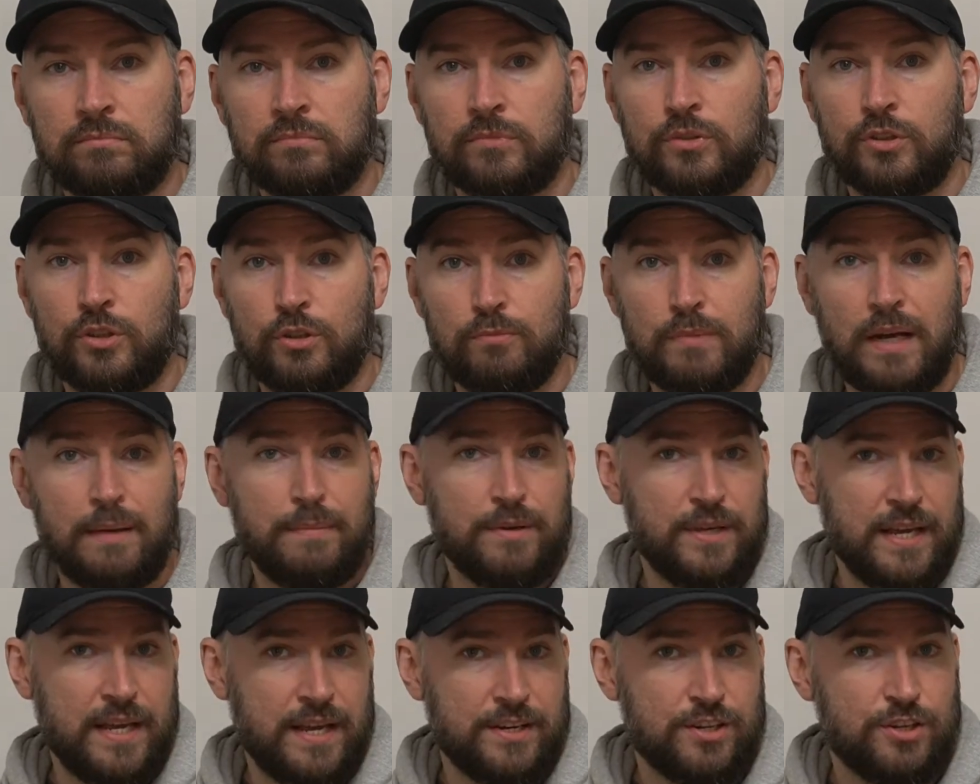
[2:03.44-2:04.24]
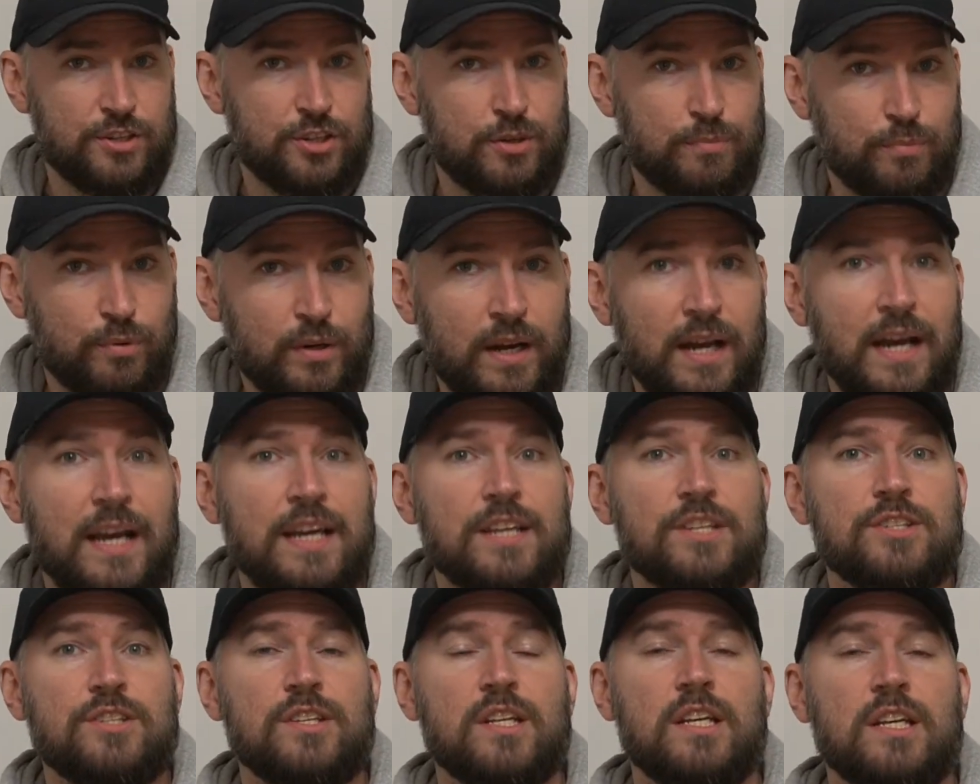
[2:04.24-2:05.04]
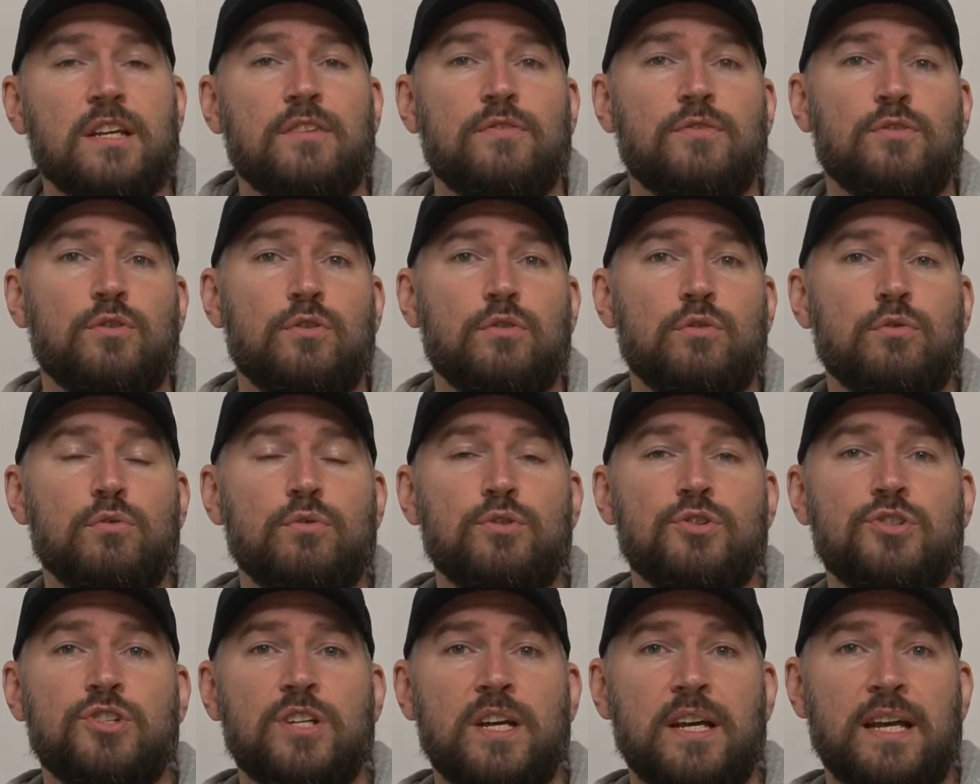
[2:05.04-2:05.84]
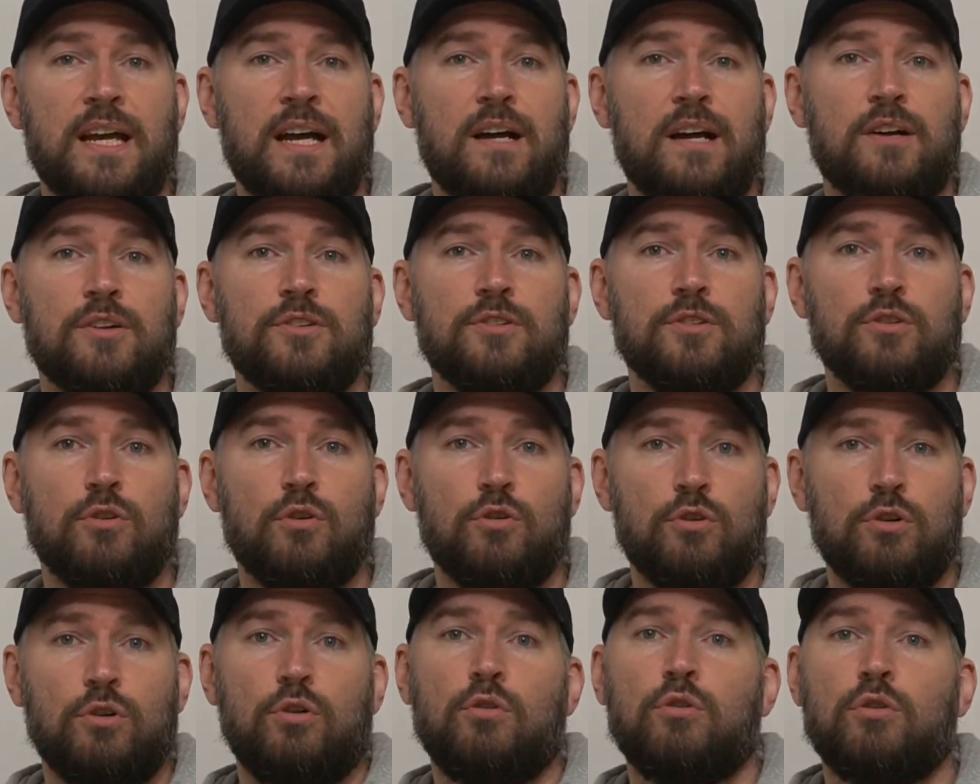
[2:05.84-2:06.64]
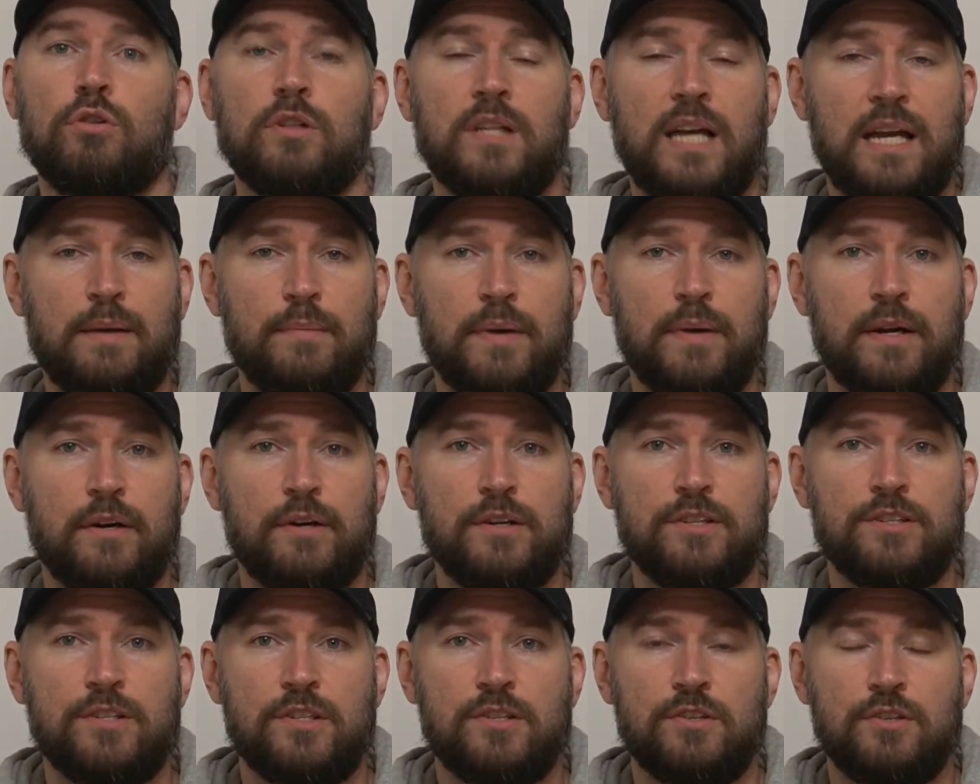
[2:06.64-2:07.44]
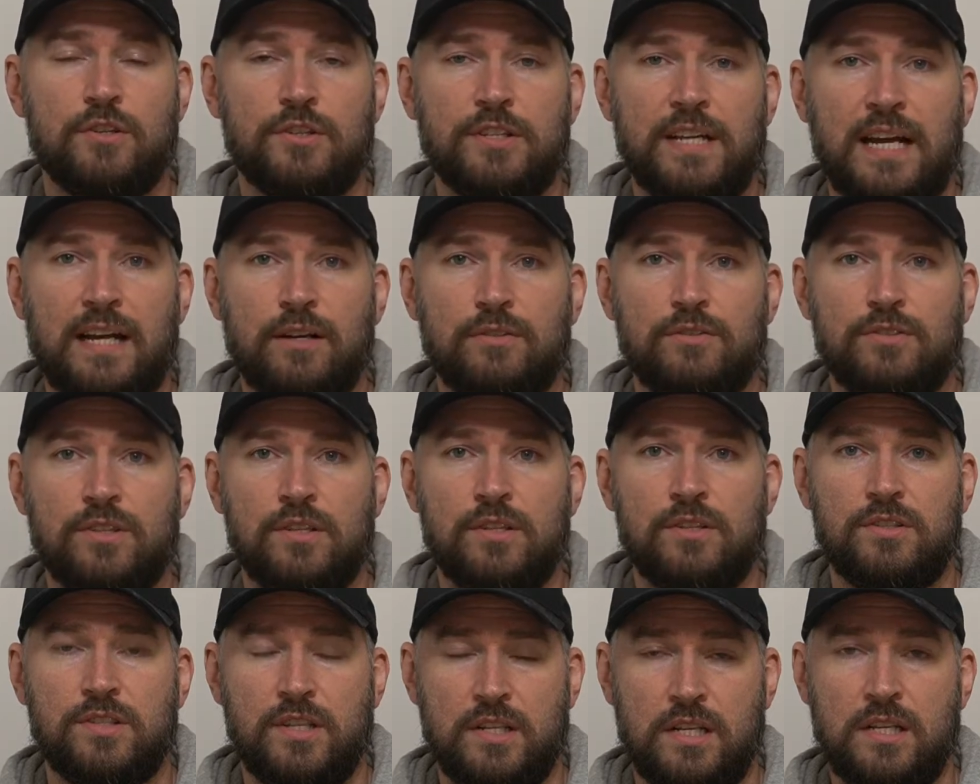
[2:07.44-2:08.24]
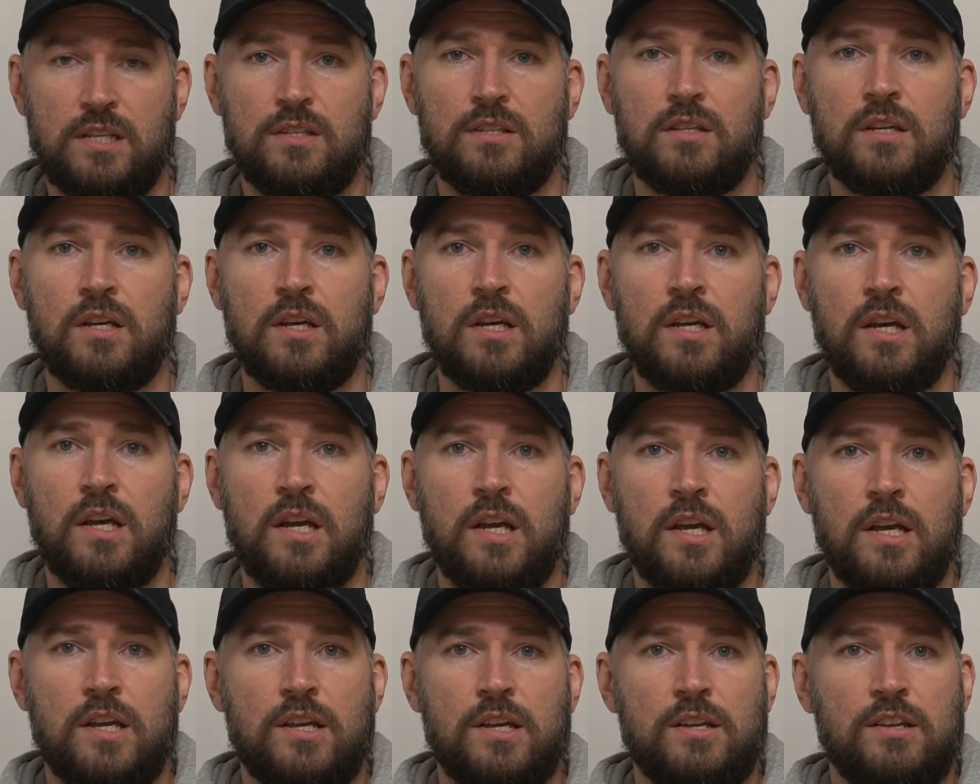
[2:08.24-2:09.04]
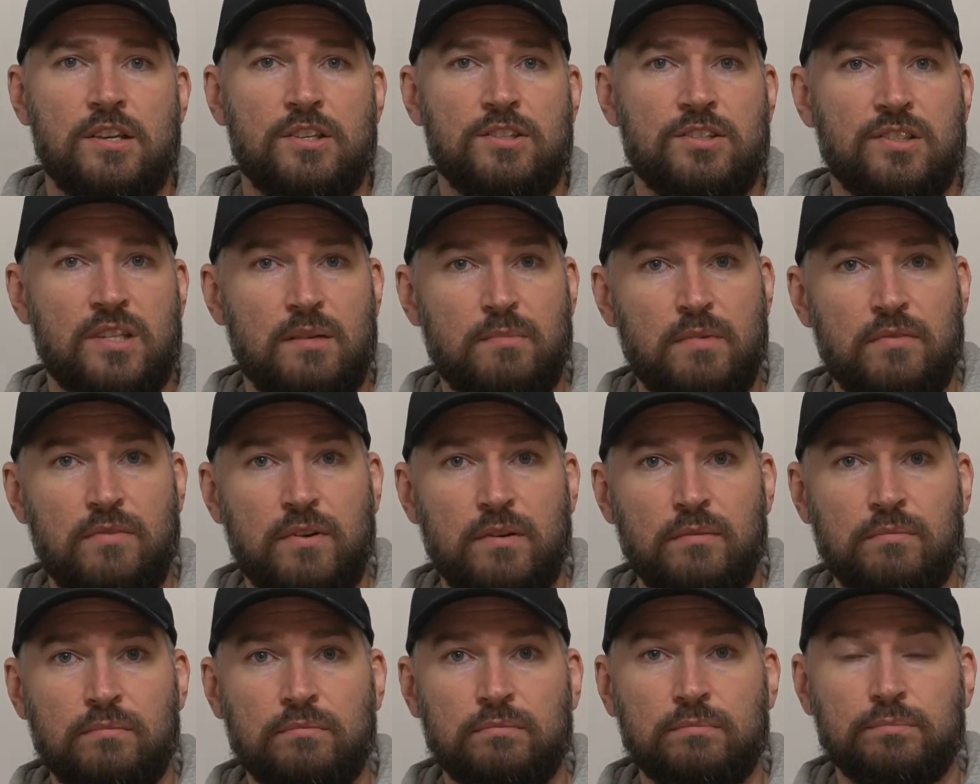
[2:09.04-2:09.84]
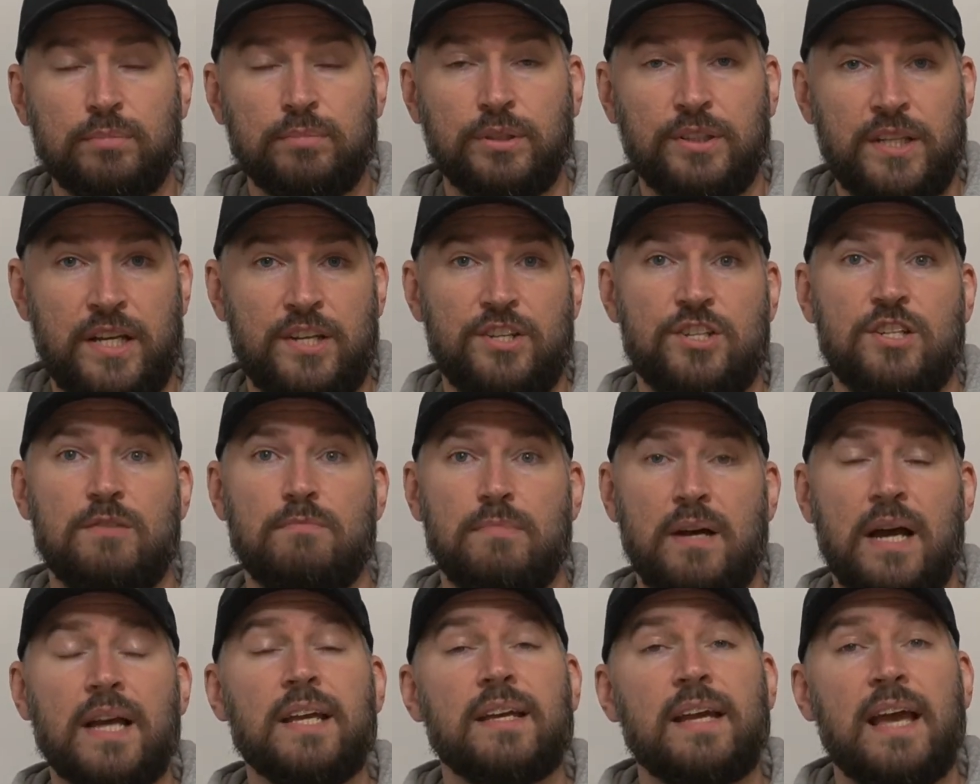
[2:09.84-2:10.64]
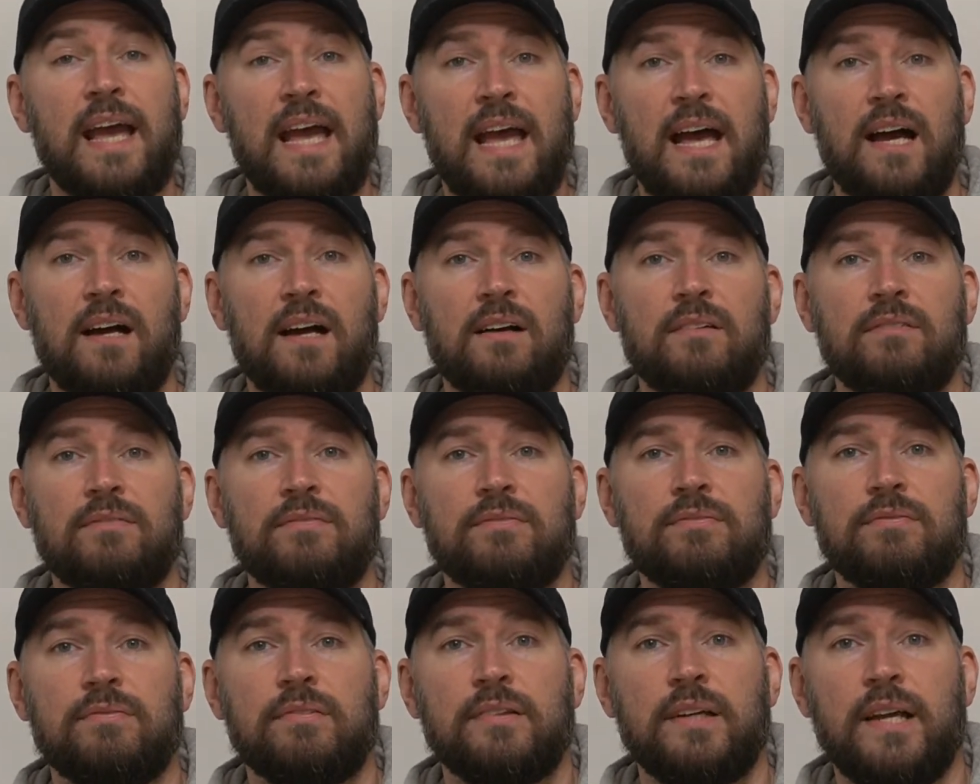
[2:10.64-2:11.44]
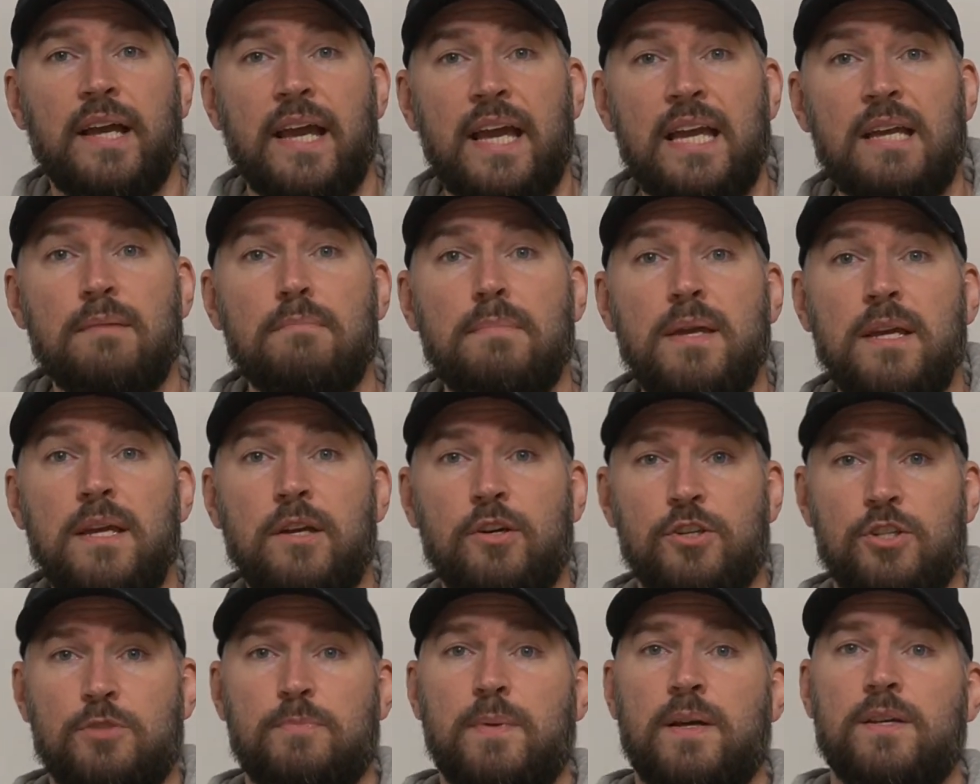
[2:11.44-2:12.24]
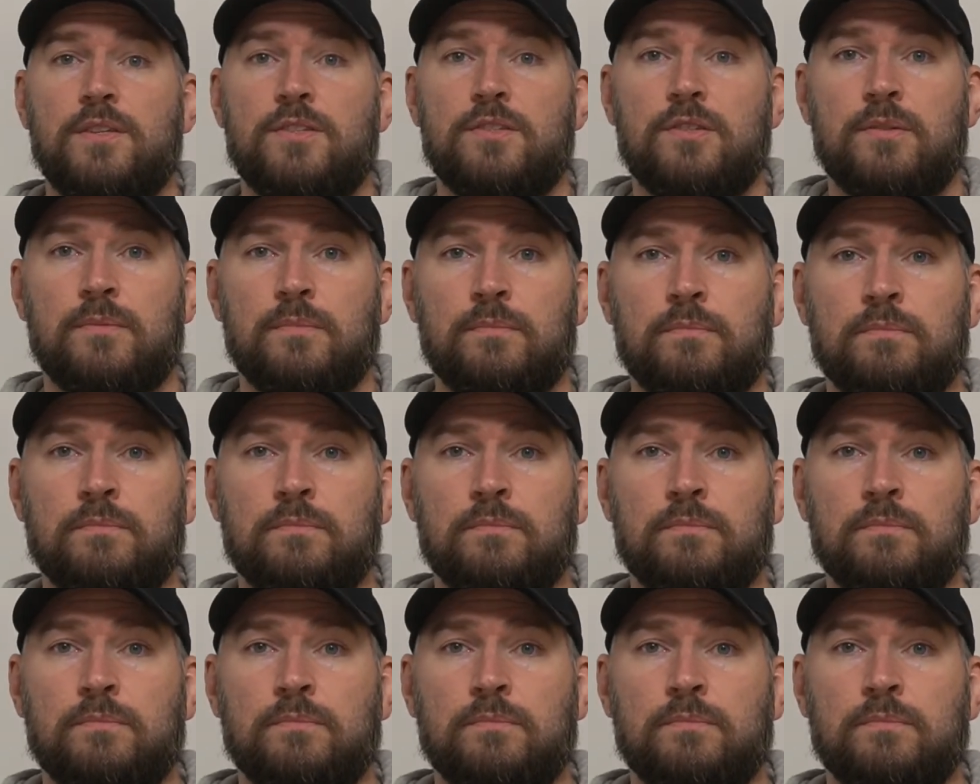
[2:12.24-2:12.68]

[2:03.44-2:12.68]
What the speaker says: you might be actually surprised if you check out your local libraries in your towns and cities. Some of them potentially might have a makerspace.